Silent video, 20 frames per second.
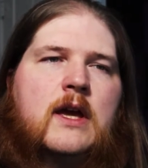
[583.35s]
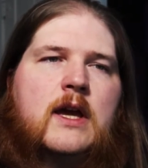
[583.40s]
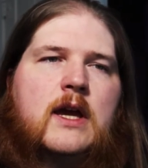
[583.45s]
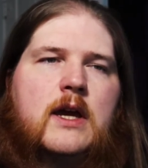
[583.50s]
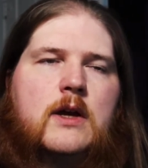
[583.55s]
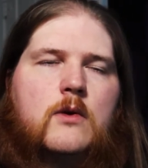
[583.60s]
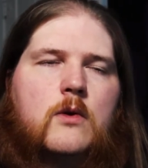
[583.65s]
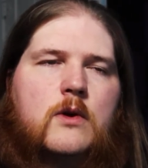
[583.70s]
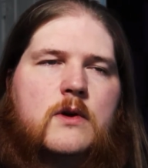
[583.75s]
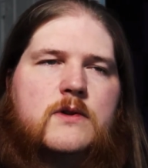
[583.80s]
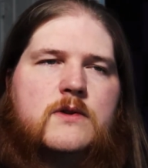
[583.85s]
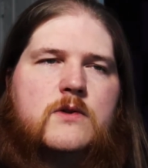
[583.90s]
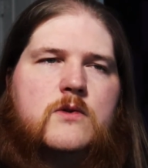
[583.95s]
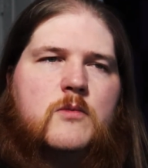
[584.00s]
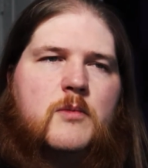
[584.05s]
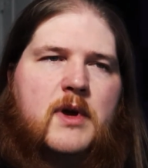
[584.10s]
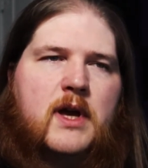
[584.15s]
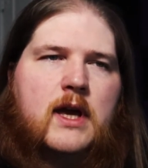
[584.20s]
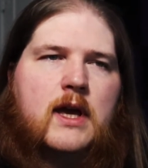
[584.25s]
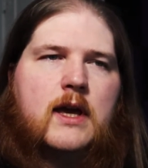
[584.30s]
in order to
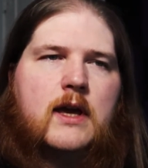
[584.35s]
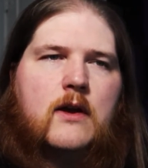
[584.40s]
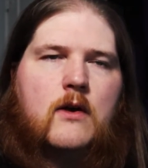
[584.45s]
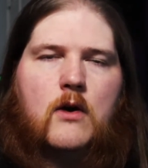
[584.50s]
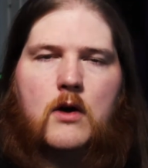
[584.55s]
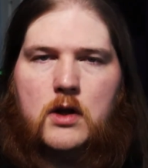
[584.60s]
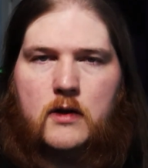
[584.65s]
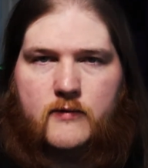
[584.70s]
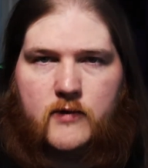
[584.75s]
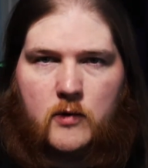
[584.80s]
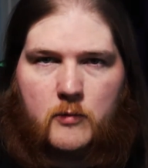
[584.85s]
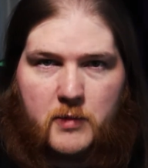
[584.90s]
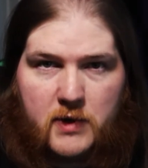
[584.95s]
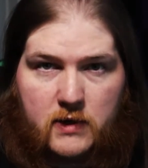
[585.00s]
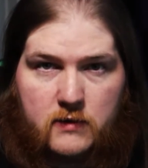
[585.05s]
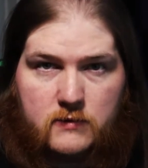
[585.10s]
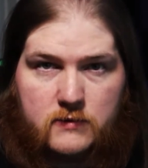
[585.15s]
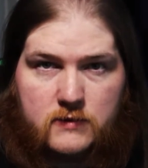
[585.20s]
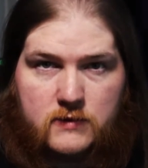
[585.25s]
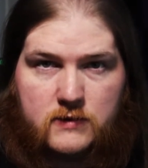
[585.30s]
pay all of your
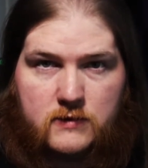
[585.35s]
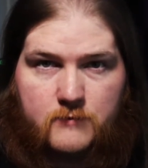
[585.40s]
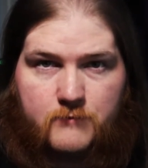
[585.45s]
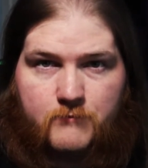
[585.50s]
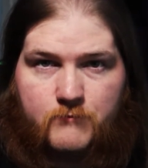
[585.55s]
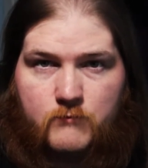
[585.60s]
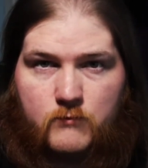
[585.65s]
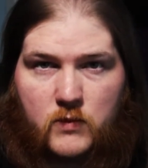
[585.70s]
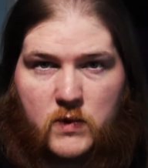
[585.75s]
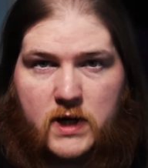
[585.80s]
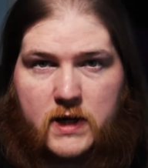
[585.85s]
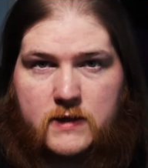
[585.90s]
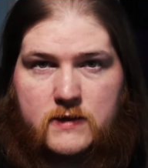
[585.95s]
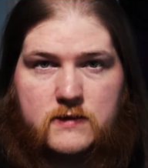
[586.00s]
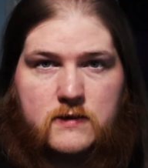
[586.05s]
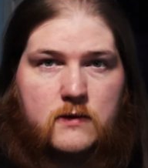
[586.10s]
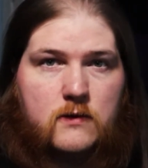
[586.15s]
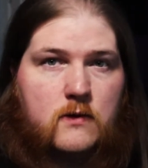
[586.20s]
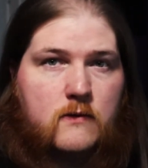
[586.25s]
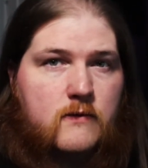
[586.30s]
bills. Right?
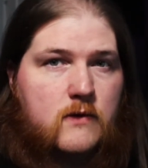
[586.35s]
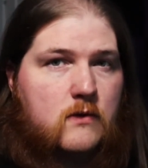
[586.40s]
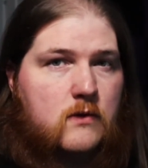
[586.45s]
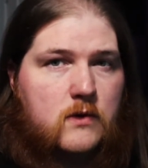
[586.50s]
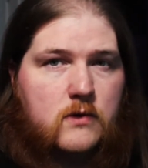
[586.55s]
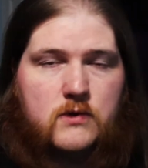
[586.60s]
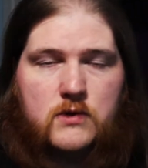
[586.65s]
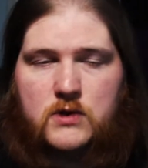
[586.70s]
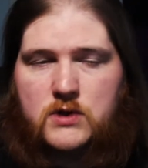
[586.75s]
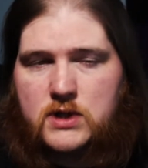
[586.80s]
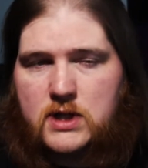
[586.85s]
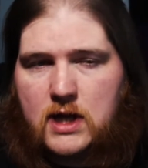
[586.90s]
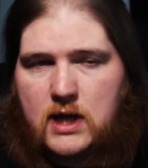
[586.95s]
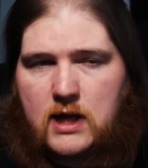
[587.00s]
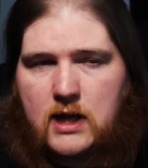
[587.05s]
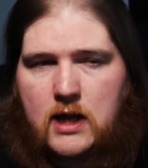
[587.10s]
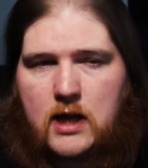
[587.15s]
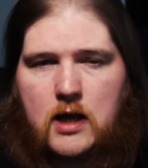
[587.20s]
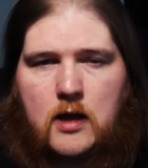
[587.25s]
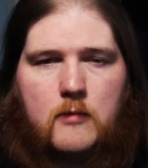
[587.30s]
So if you lose your
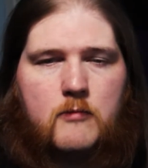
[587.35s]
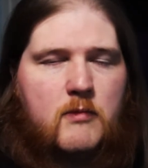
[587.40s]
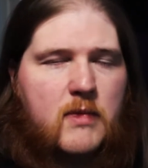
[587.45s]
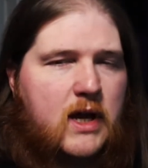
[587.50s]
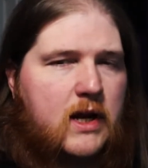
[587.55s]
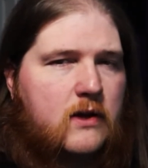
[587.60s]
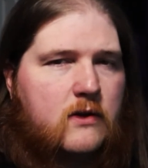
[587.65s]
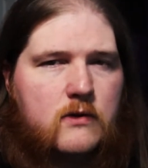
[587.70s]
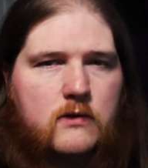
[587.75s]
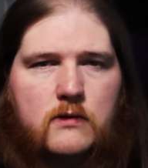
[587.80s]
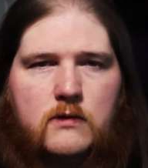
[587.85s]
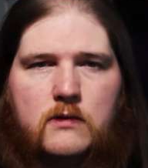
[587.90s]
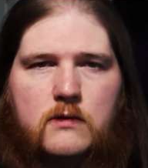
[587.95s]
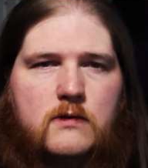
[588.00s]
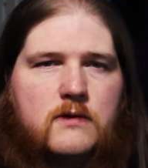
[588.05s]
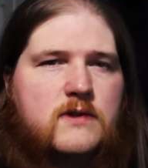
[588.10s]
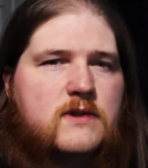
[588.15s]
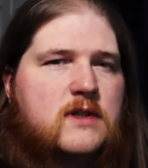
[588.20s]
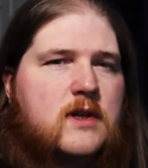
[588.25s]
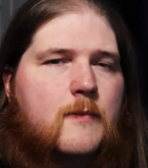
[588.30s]
job,
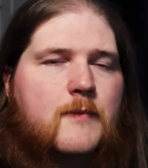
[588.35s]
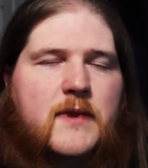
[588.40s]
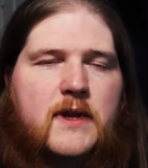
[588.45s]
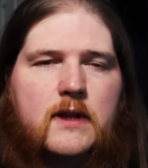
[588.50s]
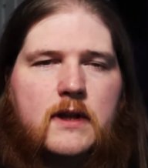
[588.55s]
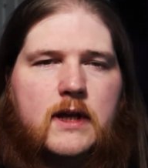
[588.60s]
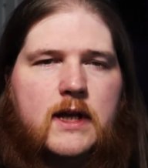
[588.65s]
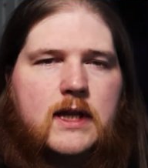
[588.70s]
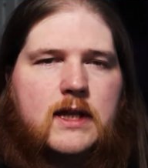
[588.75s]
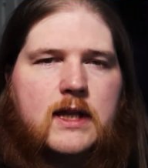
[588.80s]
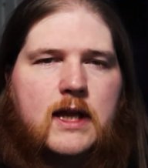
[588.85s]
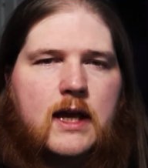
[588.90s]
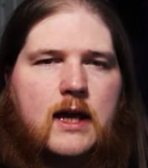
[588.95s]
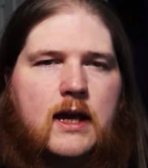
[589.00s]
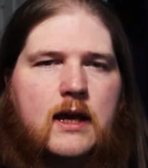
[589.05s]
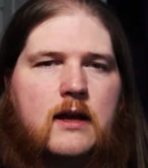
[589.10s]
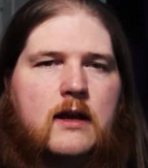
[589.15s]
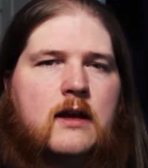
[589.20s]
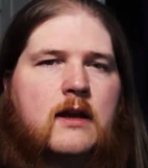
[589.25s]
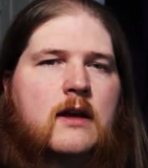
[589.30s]
medical, something like
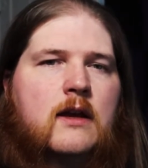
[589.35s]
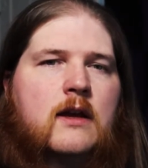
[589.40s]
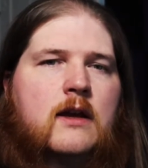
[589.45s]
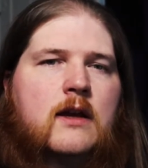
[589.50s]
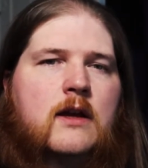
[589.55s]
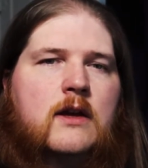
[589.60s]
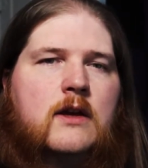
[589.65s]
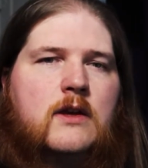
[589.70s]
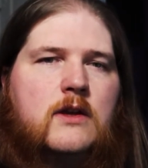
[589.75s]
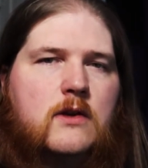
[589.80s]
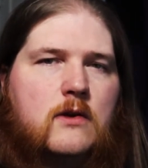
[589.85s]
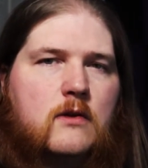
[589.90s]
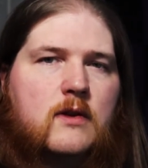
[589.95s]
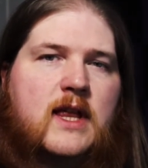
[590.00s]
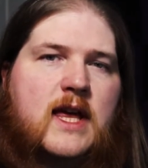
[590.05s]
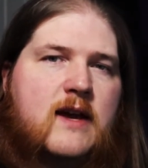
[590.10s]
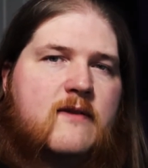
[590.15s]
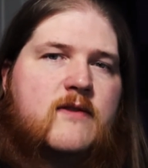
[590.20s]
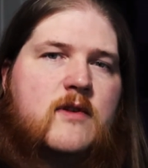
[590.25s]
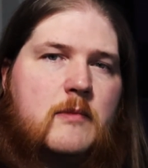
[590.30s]
that, you'll
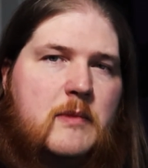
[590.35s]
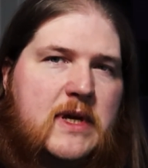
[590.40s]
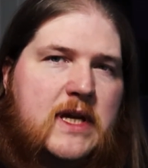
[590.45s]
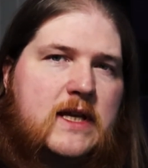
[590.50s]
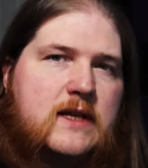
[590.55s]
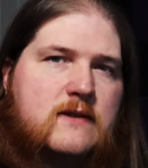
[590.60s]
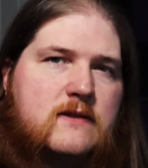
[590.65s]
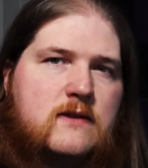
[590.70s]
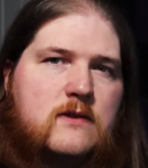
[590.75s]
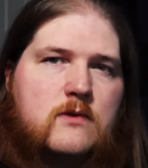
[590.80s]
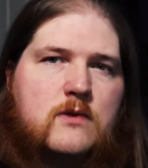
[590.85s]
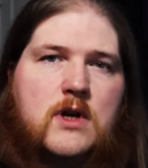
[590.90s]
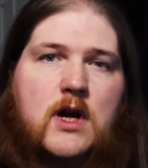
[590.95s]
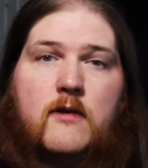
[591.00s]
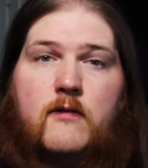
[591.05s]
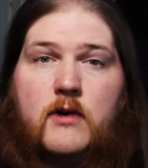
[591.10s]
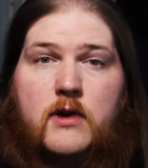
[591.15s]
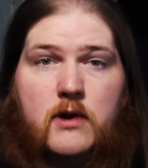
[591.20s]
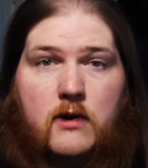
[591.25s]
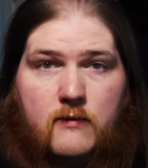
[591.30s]
have the means to
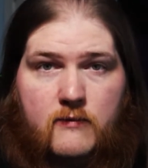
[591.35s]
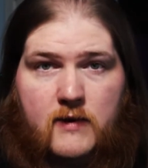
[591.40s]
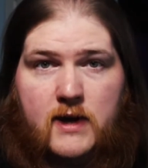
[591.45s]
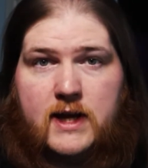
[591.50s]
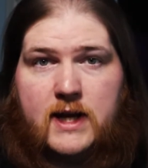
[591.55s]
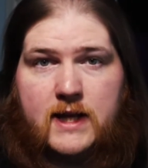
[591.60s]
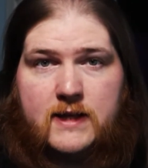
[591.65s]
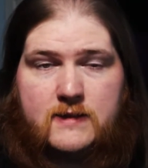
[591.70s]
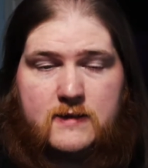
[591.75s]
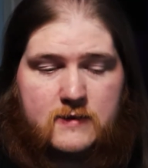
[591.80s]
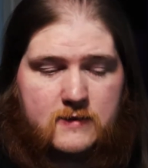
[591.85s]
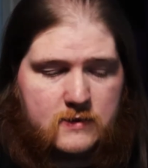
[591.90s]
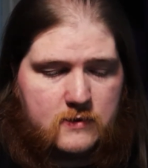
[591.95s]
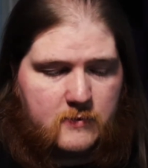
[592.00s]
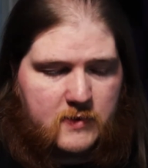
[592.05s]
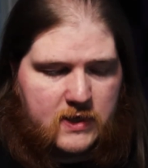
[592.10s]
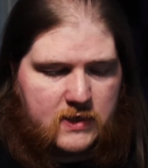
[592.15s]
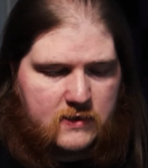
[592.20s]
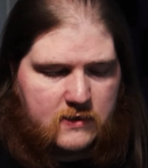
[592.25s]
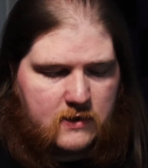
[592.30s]
cover your finances in
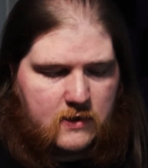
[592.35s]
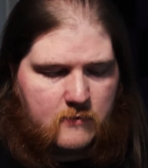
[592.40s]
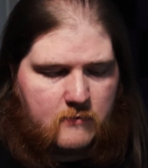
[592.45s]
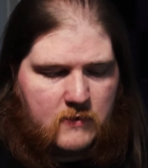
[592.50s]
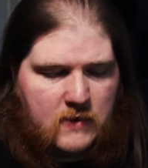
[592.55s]
the meantime.